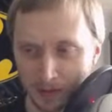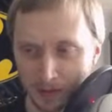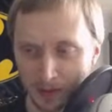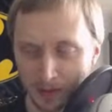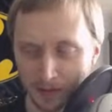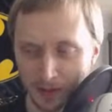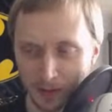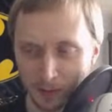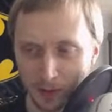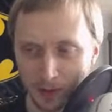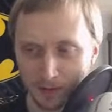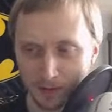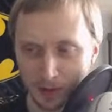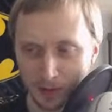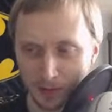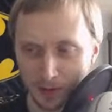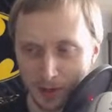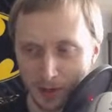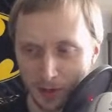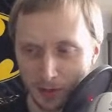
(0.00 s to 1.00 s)
We got 1 vote
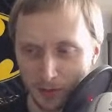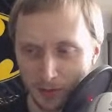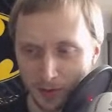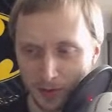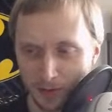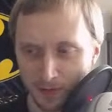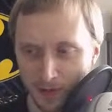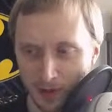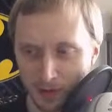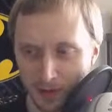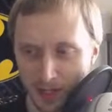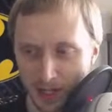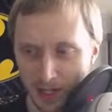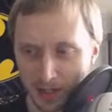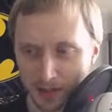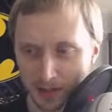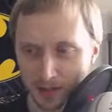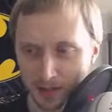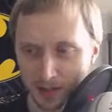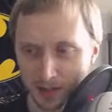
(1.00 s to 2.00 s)
no, 2 vote
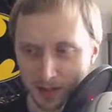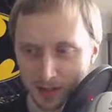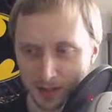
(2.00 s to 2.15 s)
yes.